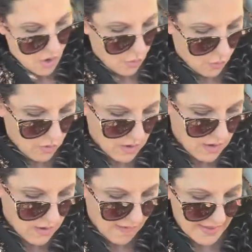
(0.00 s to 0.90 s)

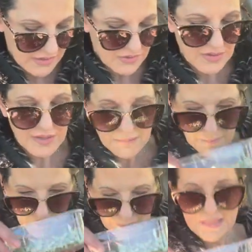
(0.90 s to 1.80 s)
or I could,
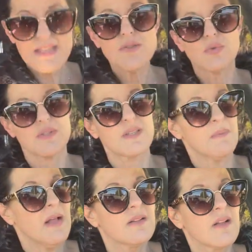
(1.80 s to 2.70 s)
these don't
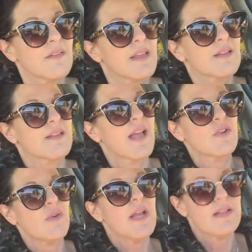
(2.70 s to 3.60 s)
smell all
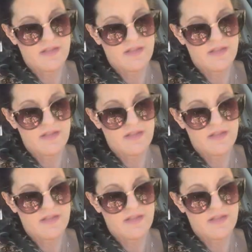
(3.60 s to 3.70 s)
that great.